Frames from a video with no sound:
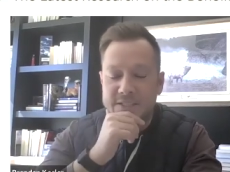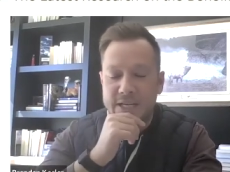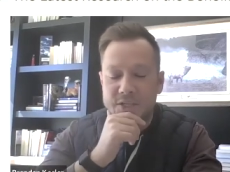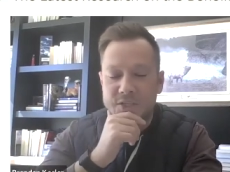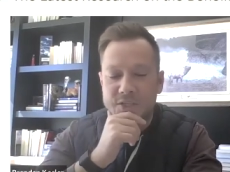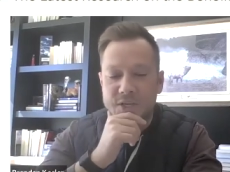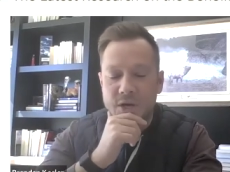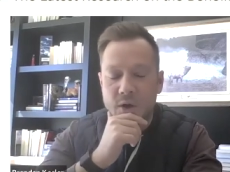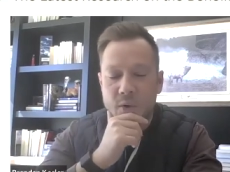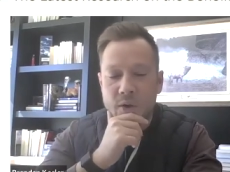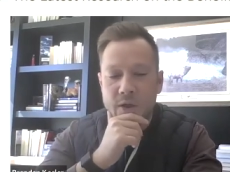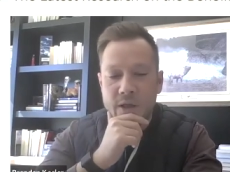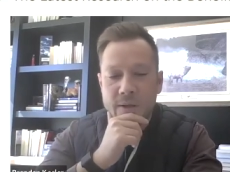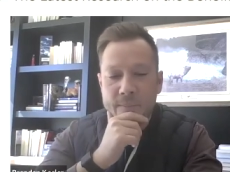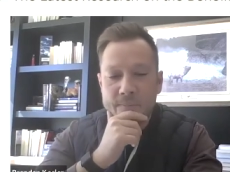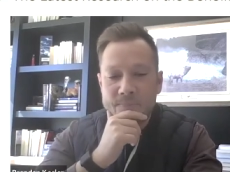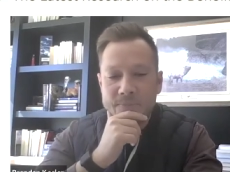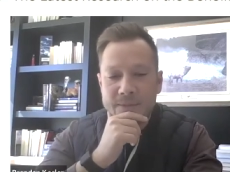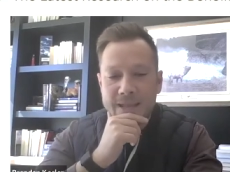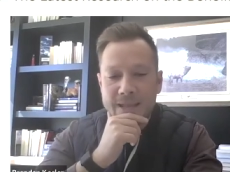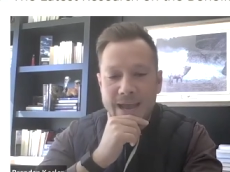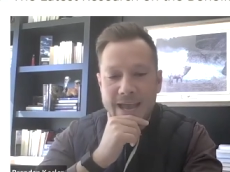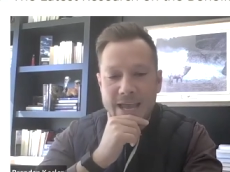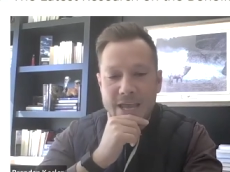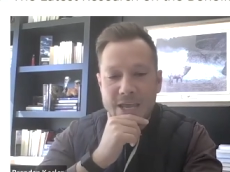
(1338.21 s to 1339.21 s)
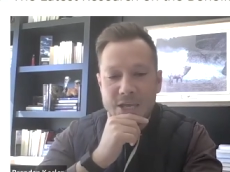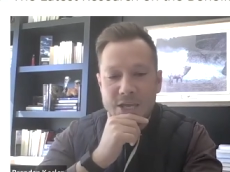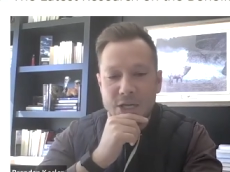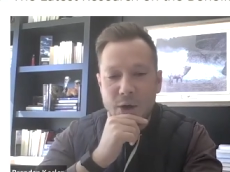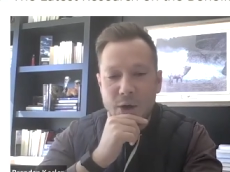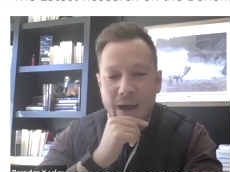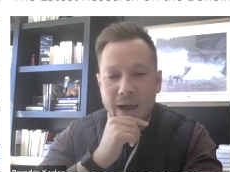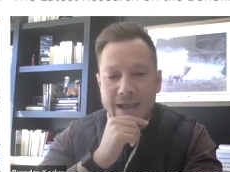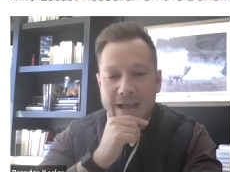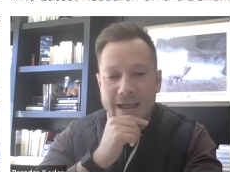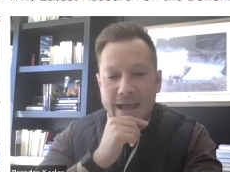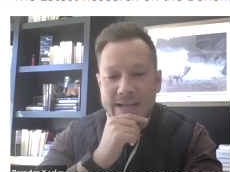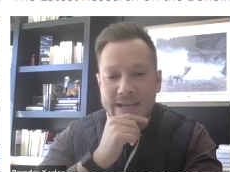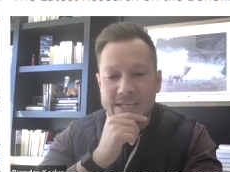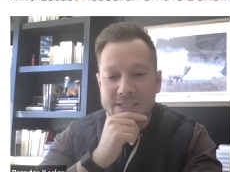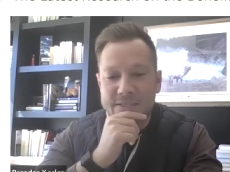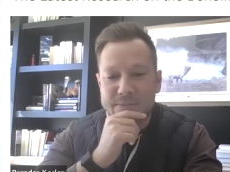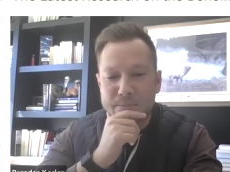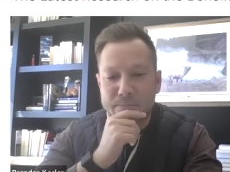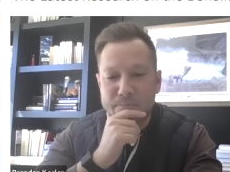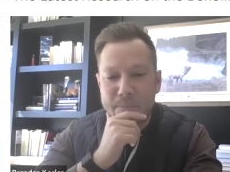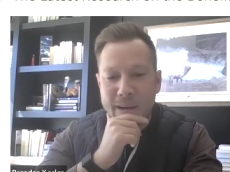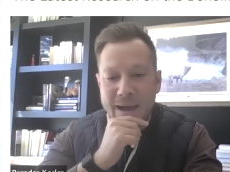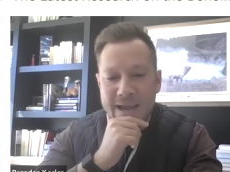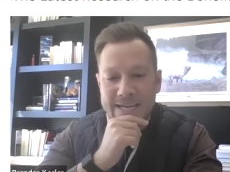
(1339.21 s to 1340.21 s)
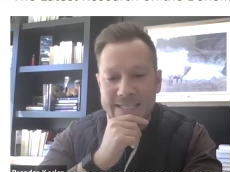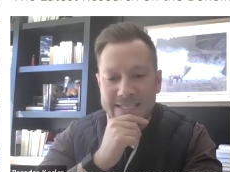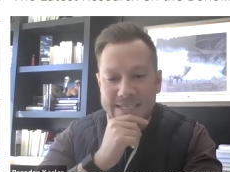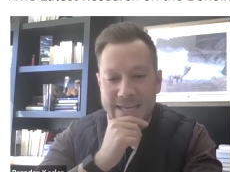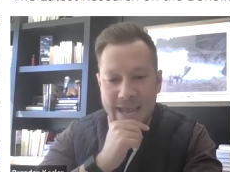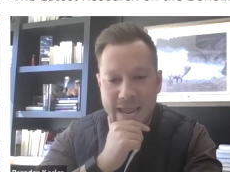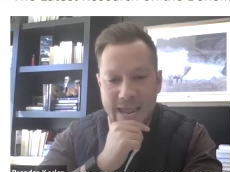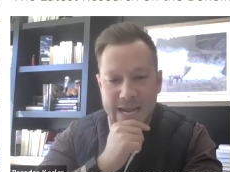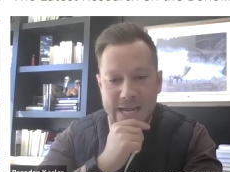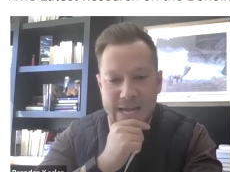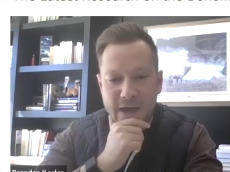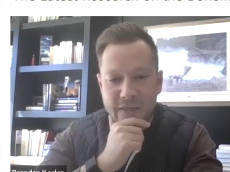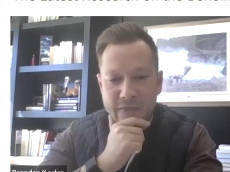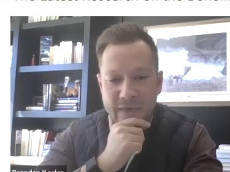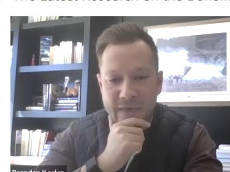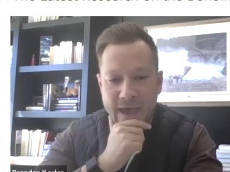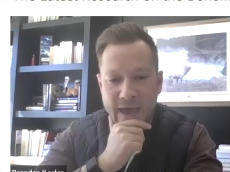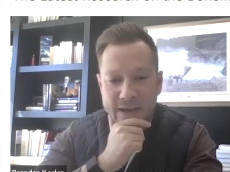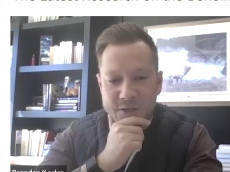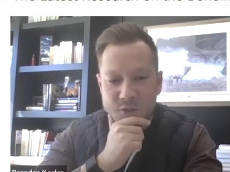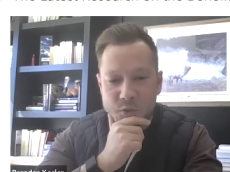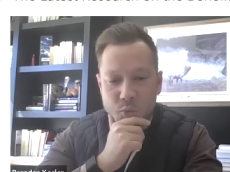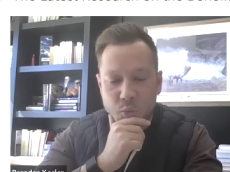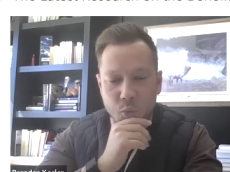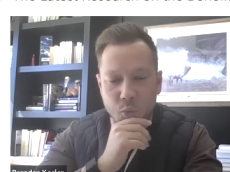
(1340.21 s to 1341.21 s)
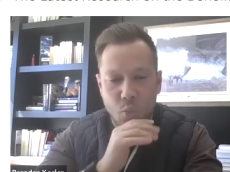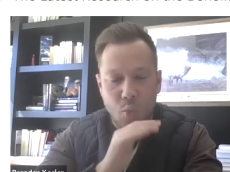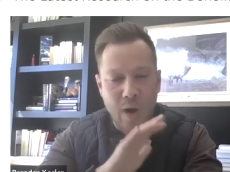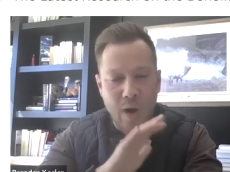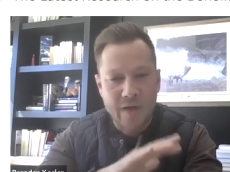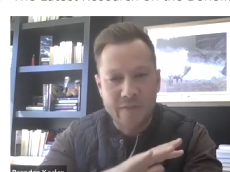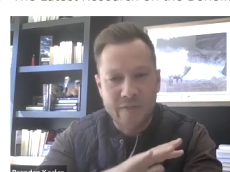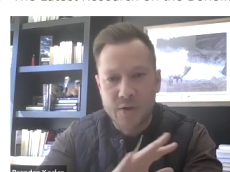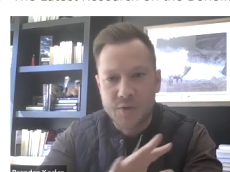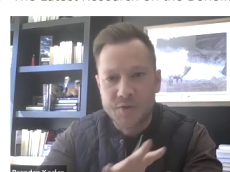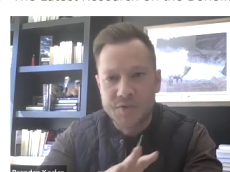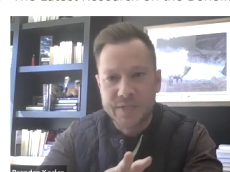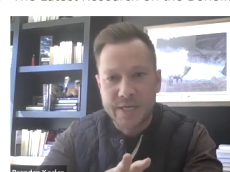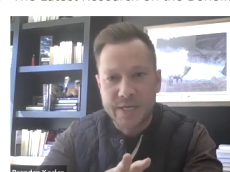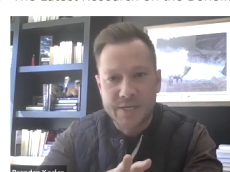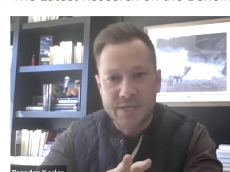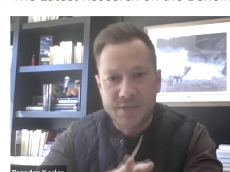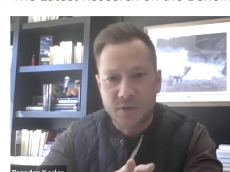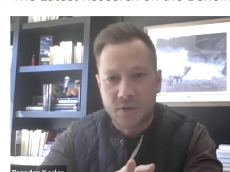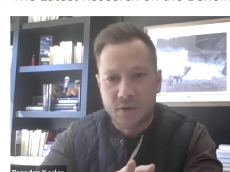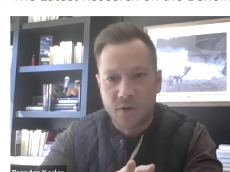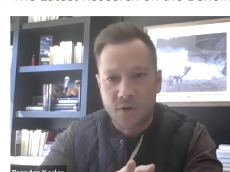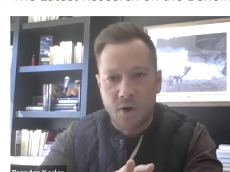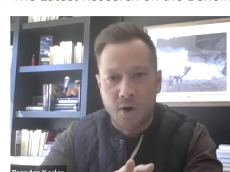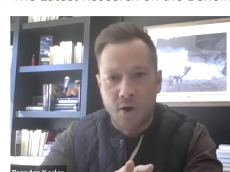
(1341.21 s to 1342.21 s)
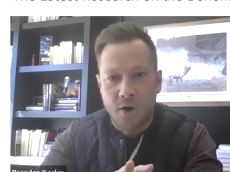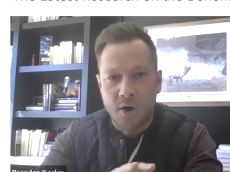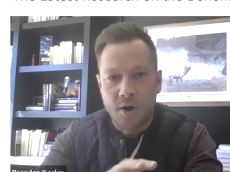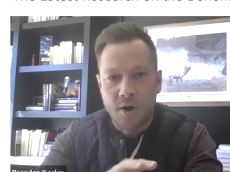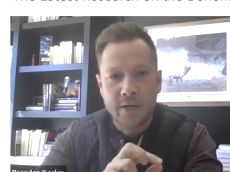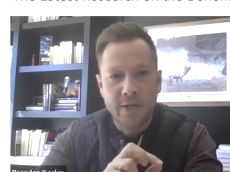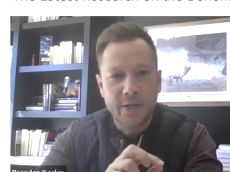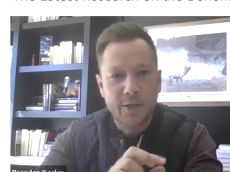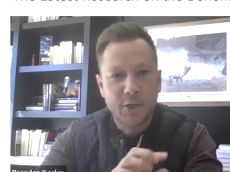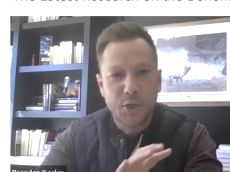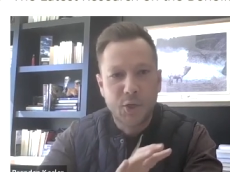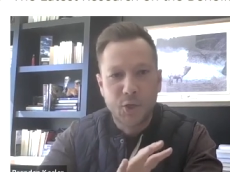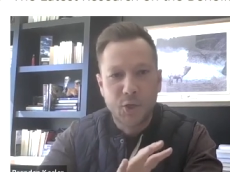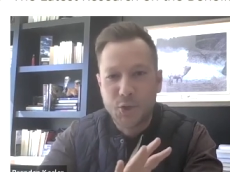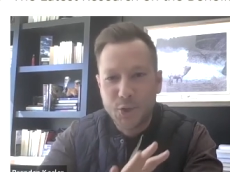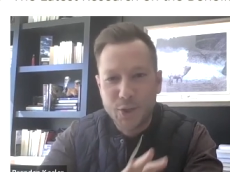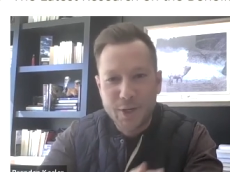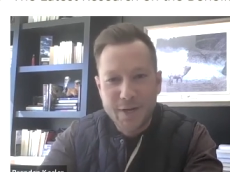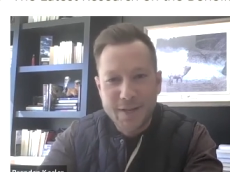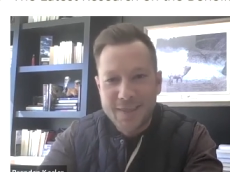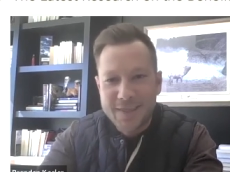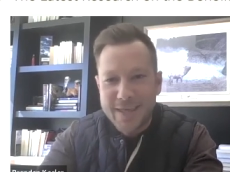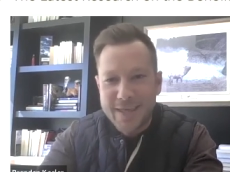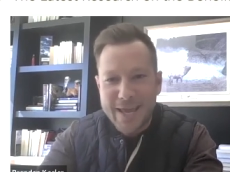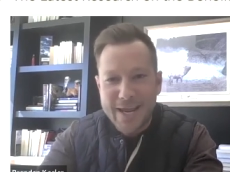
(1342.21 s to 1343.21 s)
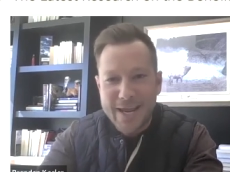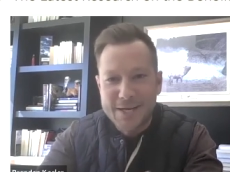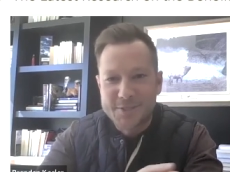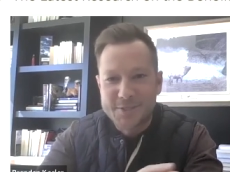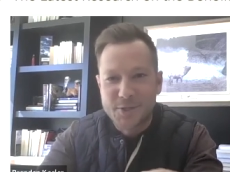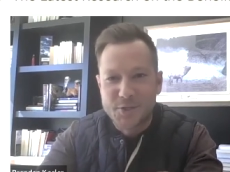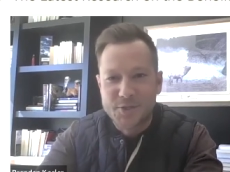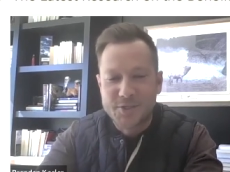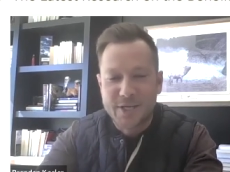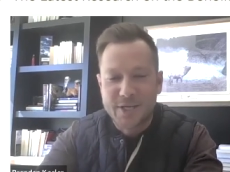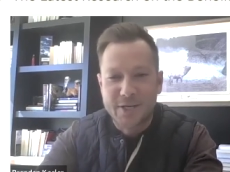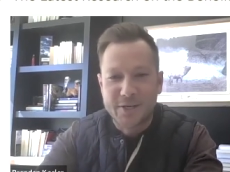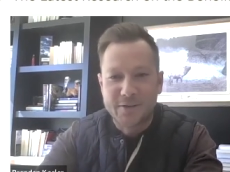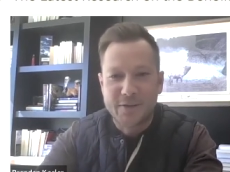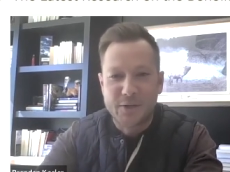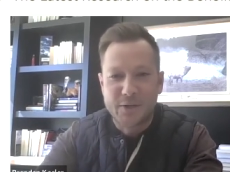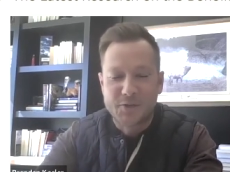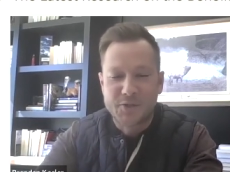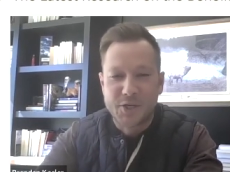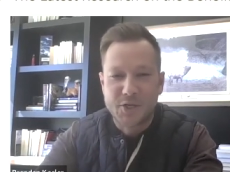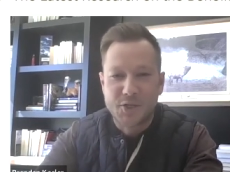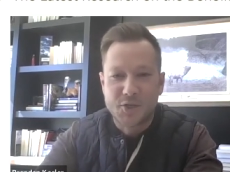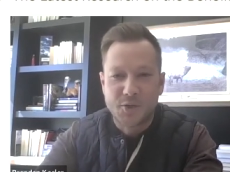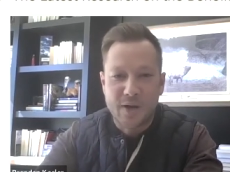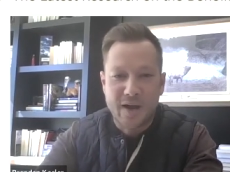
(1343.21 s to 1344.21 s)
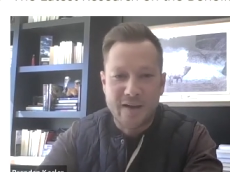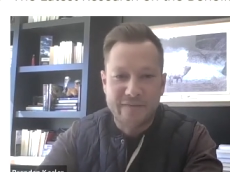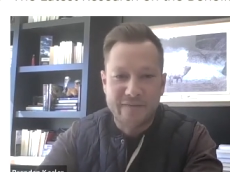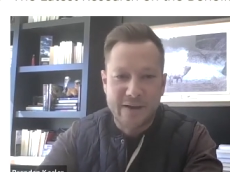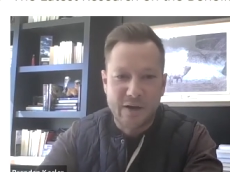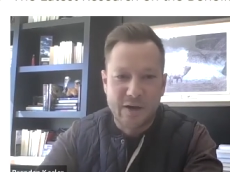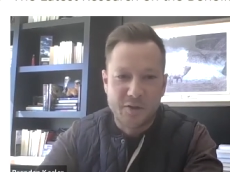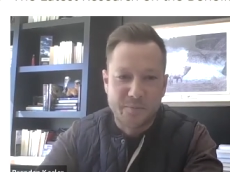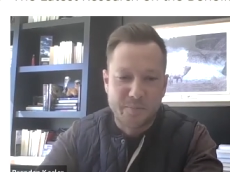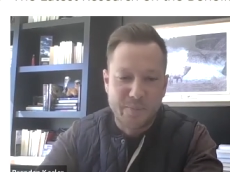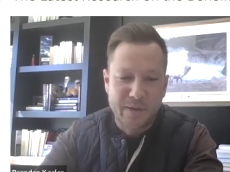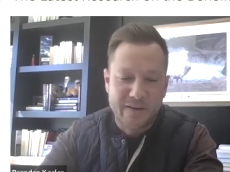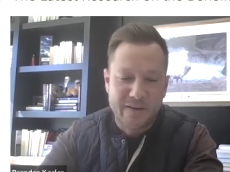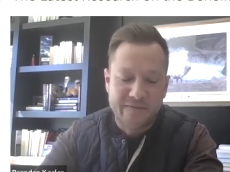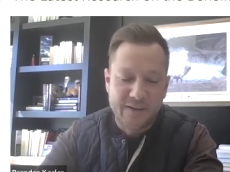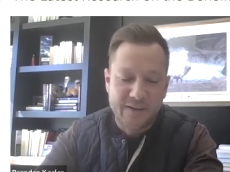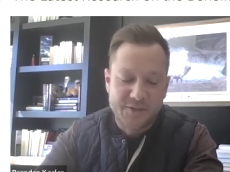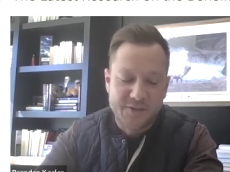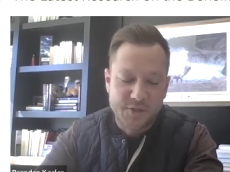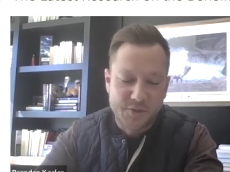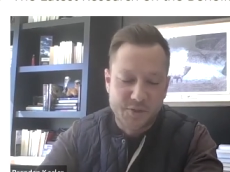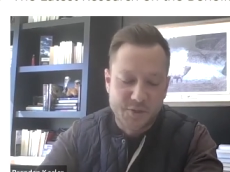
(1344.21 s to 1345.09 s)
And so, I guess my take on that is, while those things are all good things, those can drive health benefits.